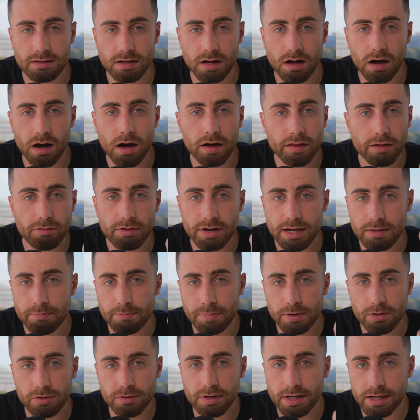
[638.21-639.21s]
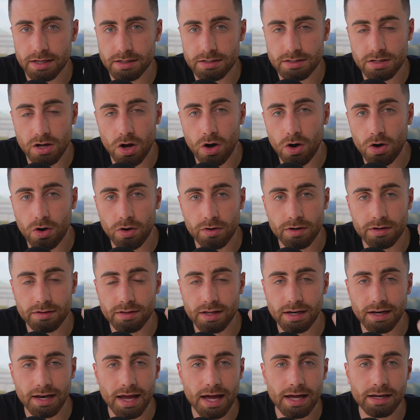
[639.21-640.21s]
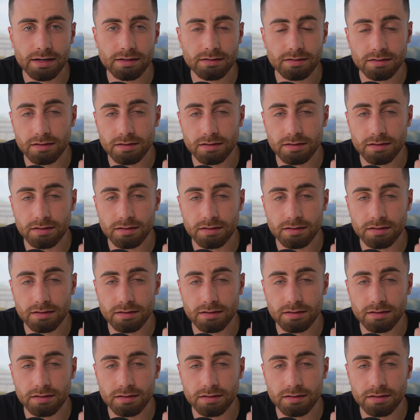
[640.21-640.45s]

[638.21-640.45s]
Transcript: Are there any buildings on the land